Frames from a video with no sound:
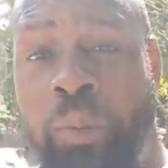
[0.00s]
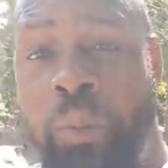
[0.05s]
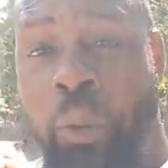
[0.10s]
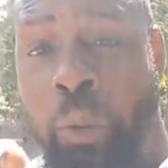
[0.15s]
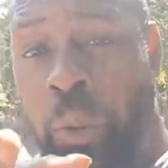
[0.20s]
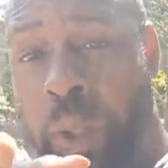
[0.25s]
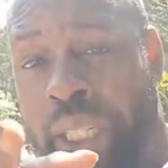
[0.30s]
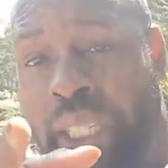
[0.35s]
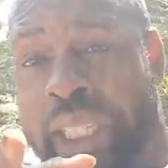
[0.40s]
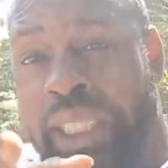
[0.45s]

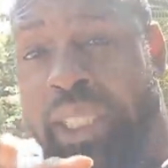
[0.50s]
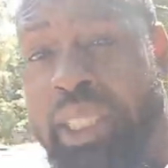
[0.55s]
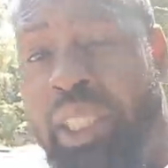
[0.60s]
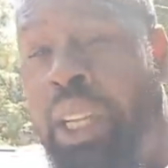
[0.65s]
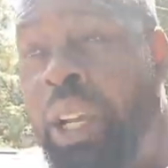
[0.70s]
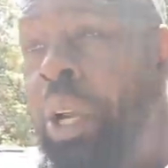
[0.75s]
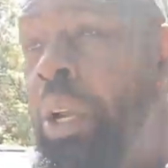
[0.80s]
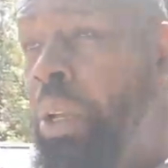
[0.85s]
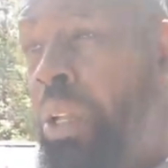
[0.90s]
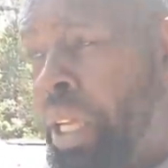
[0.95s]
Witness,
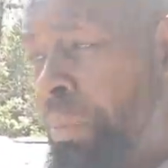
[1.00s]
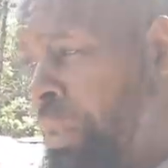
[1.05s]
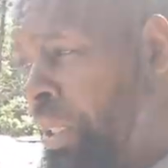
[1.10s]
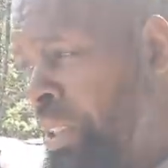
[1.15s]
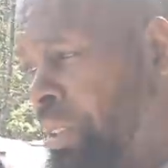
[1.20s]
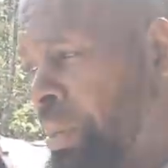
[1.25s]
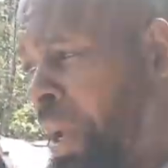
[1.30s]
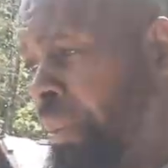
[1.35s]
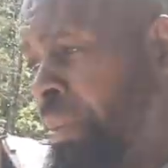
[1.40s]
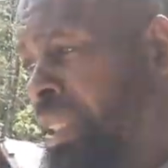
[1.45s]
eh,
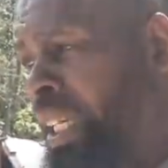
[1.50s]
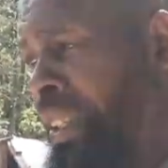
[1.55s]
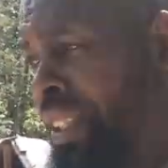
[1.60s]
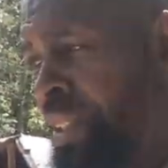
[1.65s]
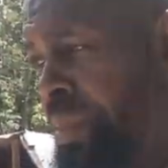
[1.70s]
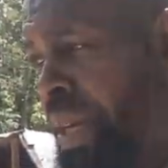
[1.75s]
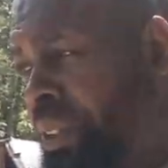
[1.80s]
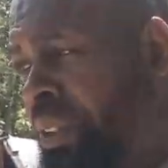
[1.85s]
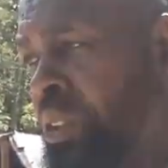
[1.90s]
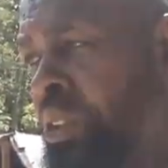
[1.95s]
those Bible "Have the
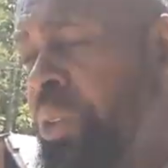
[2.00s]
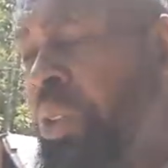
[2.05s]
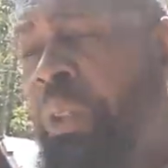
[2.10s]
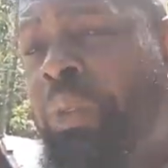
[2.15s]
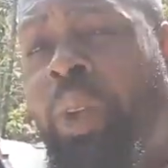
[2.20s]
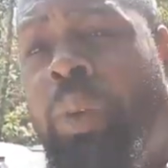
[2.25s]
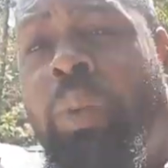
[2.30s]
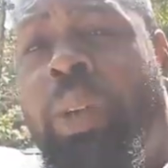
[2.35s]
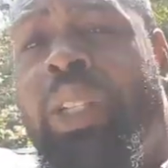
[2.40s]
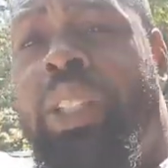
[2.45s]
mouth of two or
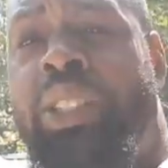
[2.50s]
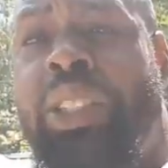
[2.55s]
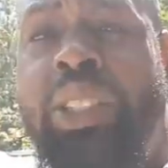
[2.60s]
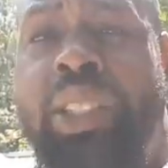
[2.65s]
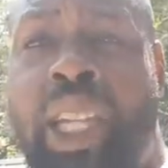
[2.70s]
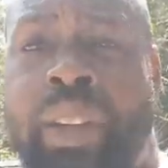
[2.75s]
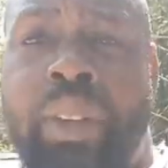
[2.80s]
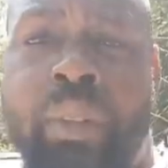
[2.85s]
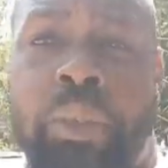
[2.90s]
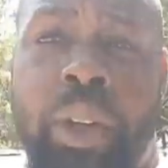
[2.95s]
three witnesses,
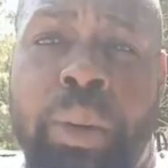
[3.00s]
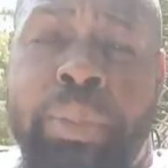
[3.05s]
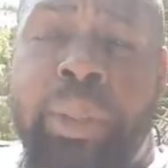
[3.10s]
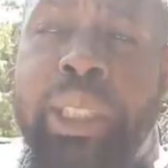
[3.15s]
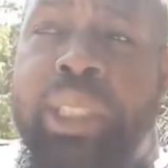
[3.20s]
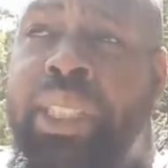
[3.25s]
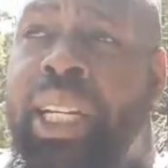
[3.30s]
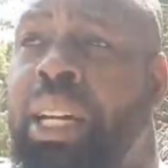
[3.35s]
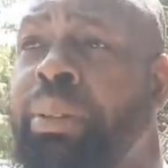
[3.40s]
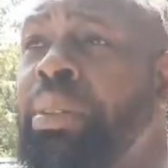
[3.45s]
let every word be
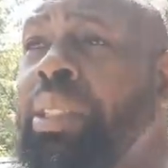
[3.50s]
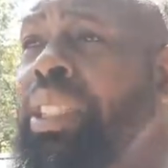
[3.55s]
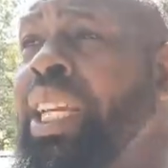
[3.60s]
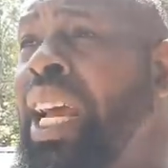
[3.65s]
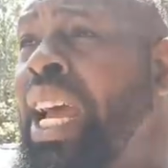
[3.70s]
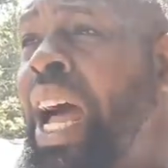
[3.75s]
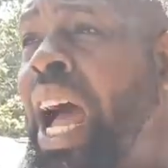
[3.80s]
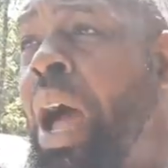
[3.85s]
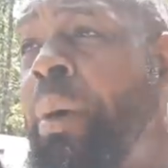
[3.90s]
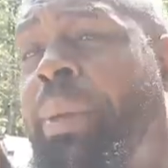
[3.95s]
established.
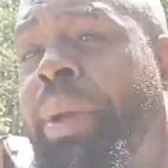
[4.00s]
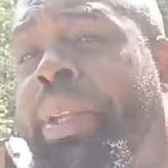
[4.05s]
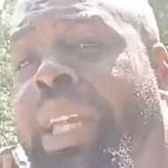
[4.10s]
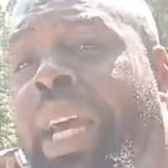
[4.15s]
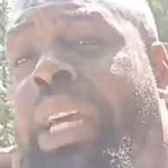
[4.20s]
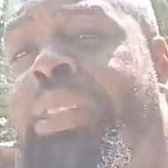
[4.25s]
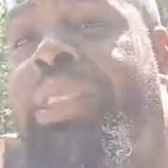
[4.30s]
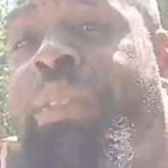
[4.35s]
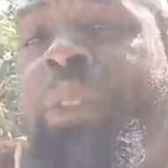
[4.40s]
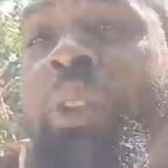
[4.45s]
How many
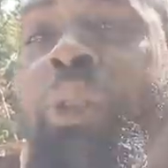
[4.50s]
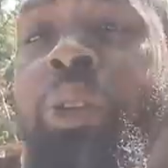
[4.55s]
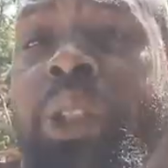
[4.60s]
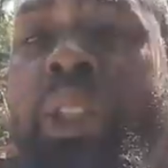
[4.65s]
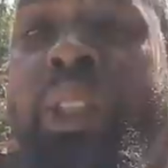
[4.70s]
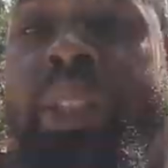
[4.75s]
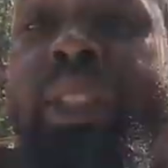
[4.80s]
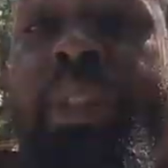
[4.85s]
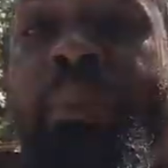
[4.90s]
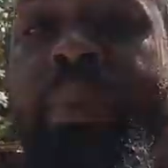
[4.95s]
times have you
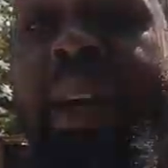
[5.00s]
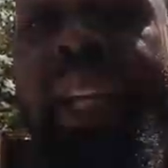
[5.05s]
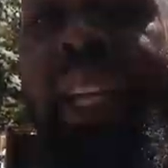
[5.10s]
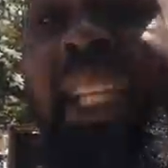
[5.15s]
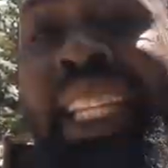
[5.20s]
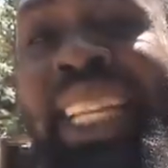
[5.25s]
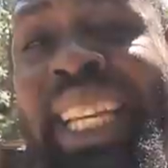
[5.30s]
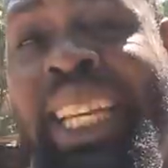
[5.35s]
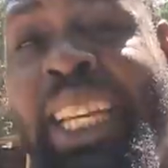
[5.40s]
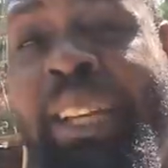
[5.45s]
seen somebody
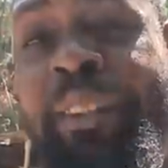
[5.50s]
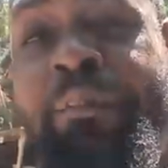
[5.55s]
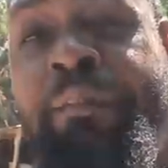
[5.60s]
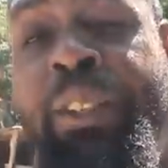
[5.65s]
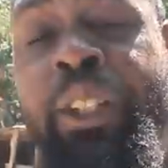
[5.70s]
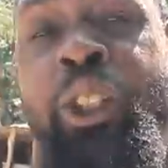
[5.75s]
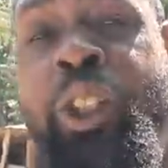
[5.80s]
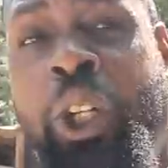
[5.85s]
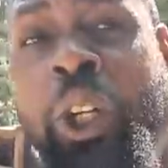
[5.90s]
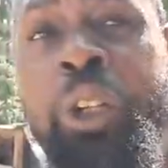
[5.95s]
leave
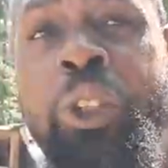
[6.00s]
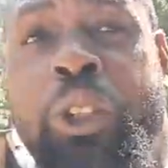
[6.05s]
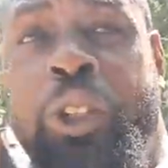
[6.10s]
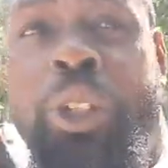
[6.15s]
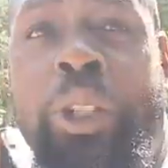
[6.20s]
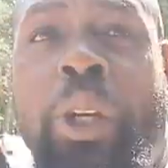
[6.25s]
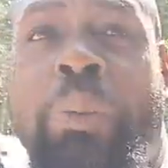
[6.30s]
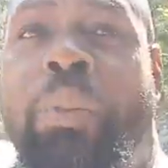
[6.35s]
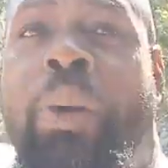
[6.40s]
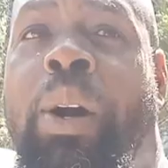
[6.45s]
the church that
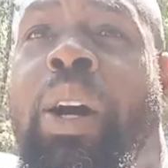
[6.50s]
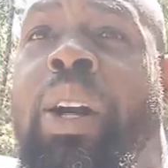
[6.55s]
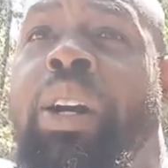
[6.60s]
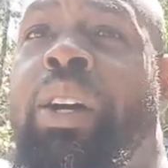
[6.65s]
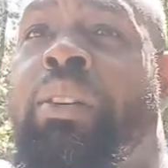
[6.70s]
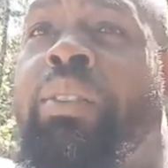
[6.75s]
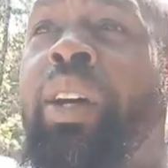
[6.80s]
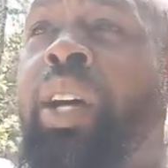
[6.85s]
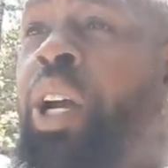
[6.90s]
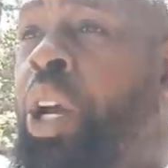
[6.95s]
you're part
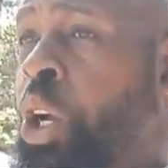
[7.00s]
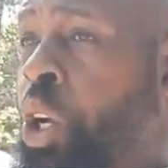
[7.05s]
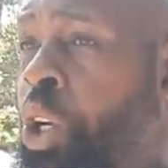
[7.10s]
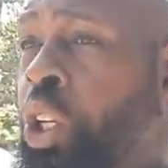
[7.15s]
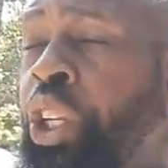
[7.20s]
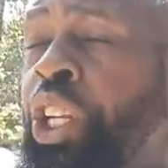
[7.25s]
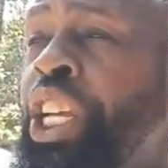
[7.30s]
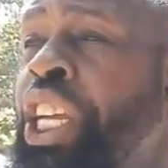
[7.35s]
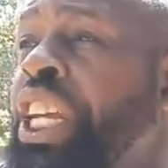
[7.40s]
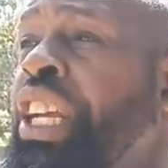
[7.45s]
of,
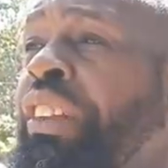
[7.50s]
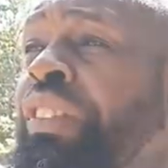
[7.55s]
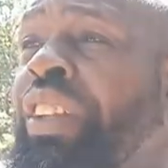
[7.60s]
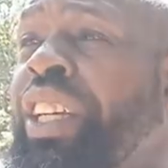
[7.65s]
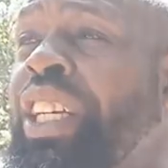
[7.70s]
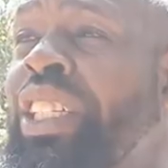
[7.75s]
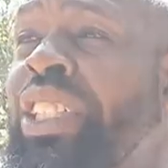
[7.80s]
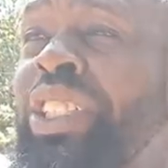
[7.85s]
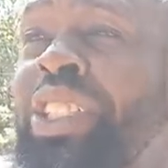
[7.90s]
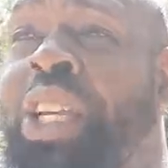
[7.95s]
leave
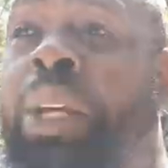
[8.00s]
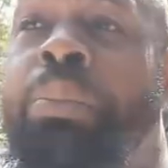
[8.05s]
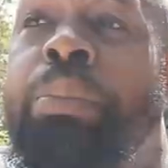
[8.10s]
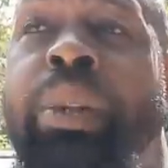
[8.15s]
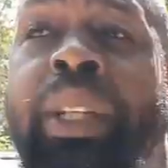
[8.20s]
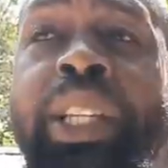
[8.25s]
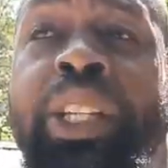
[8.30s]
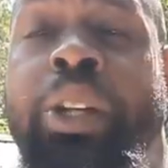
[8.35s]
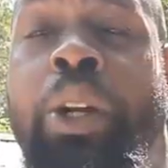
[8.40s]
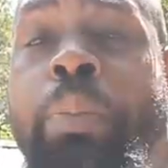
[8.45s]
the
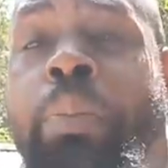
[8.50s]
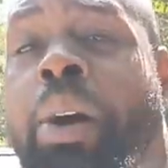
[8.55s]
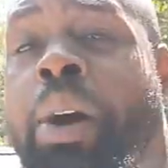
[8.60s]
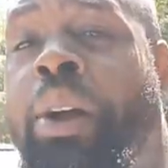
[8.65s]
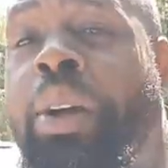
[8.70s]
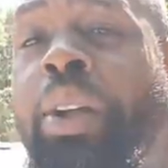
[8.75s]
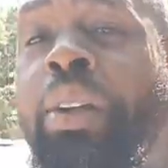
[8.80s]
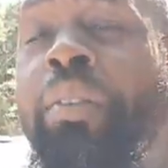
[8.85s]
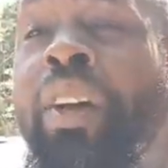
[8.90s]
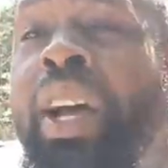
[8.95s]
assembly you're
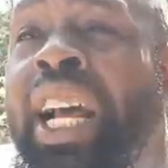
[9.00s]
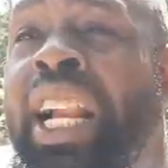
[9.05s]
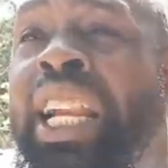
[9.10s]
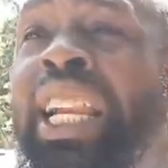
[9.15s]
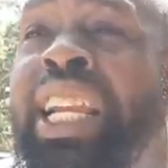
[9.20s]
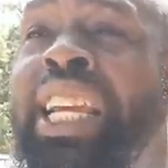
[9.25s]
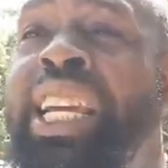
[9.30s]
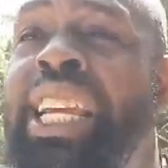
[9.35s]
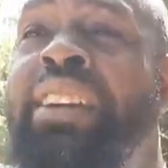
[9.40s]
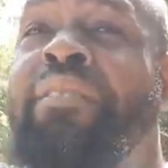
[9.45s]
part of,
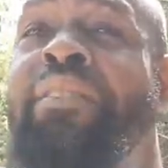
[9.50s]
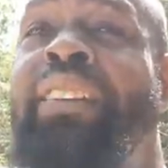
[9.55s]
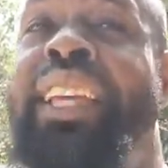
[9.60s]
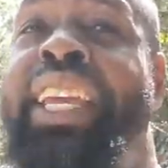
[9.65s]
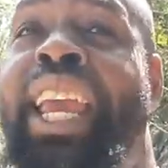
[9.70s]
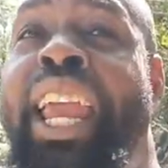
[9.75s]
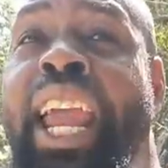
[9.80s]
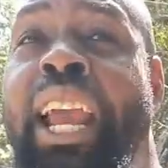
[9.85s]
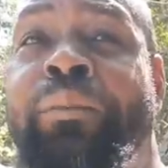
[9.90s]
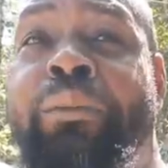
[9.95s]
Leave the
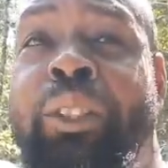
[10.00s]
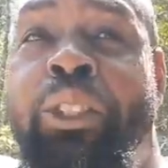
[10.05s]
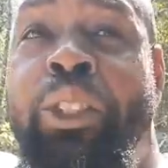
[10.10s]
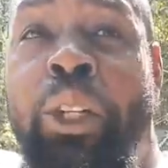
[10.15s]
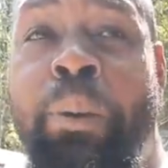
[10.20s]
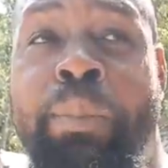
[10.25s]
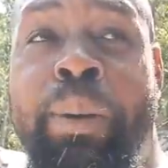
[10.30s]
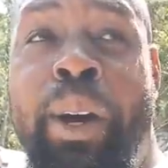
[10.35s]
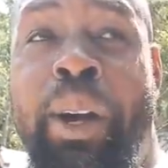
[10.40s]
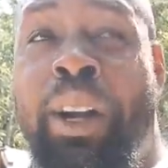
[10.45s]
camp that
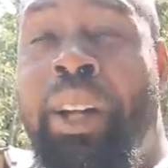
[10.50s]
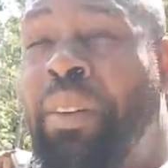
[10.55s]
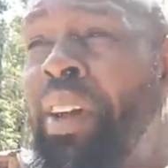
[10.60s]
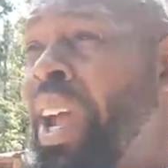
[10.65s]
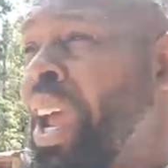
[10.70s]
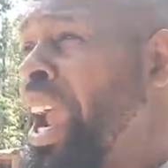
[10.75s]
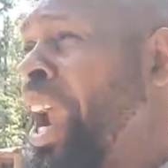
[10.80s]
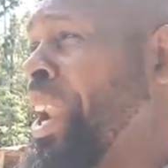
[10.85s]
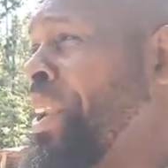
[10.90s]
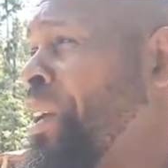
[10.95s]
you're part of.
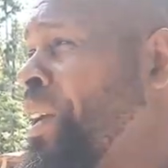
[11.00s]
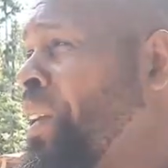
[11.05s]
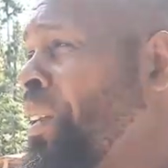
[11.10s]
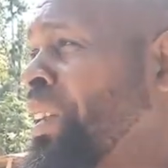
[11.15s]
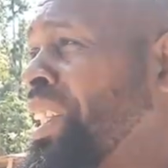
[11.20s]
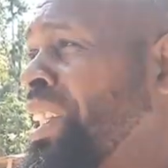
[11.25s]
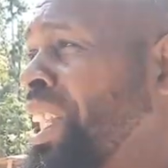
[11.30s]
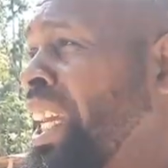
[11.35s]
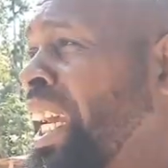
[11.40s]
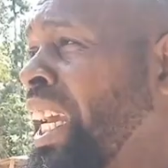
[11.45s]
And
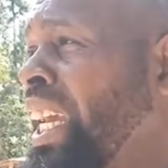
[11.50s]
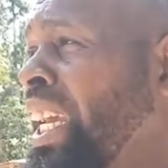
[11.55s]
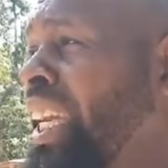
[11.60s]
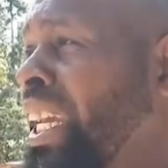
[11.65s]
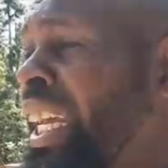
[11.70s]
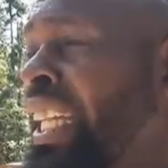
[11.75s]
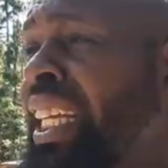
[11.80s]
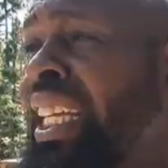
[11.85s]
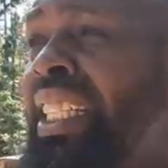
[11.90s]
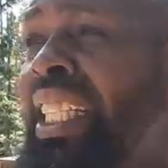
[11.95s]
only thing
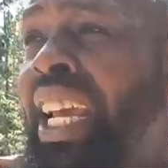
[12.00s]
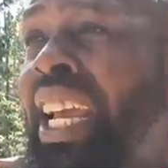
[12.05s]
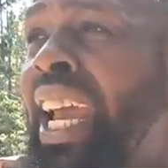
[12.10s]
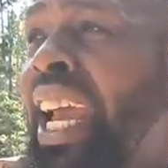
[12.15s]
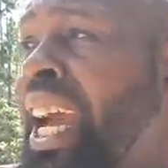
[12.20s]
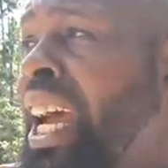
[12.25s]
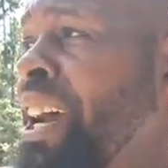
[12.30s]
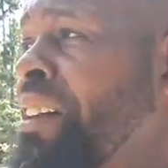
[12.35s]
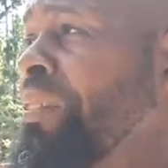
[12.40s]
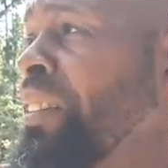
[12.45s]
that they
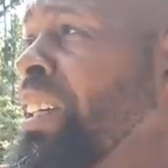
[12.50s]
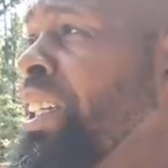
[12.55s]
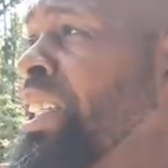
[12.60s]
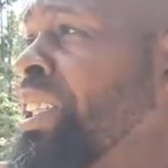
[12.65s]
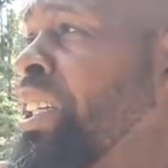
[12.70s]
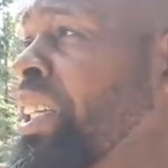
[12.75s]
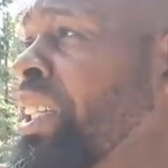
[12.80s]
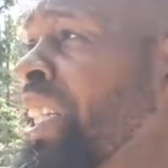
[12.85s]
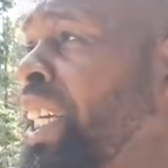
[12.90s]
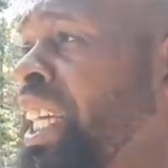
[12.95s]
have
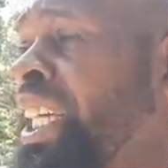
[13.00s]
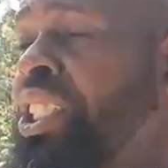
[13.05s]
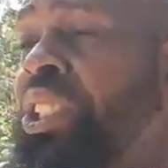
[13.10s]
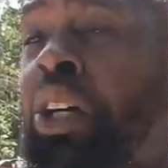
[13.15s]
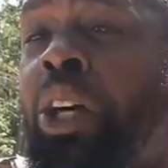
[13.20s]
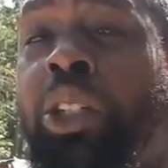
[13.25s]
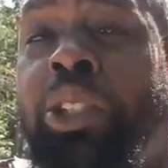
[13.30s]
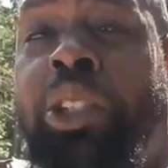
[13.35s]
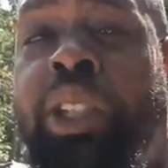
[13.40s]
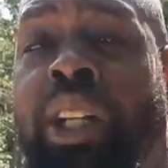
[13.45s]
is they get
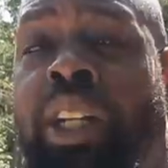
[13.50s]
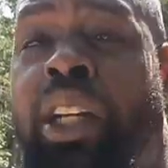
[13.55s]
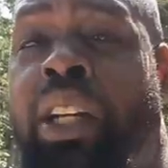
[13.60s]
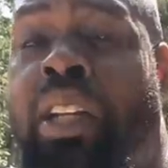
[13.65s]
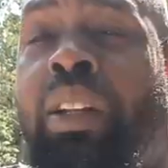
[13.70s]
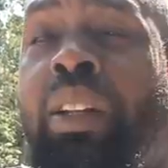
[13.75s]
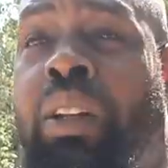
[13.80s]
talked shit on.